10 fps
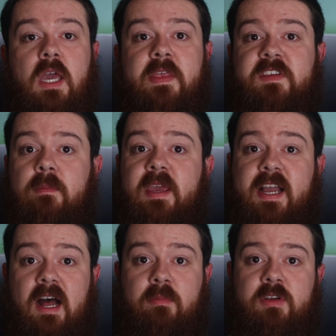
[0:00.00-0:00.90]
This can be
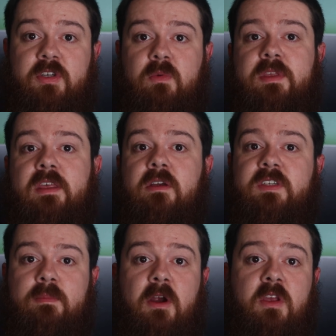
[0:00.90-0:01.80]
accomplished with either a
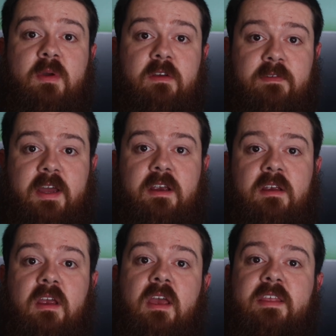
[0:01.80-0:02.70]
smart humidifier
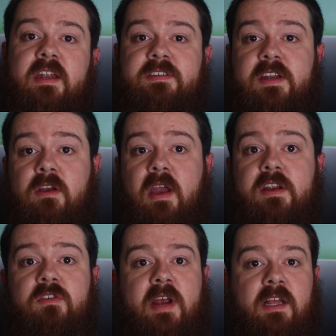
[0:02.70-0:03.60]
that is
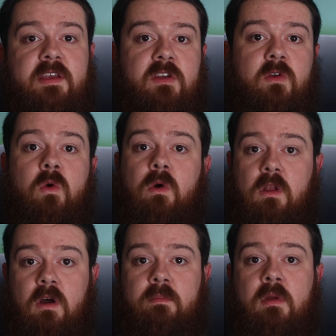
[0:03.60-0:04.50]
integrated directly into Google
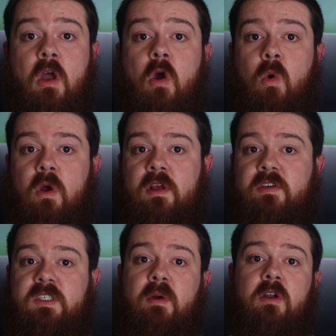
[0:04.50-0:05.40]
Home or another
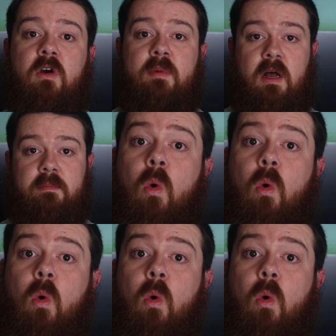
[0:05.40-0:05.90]
smart home hub,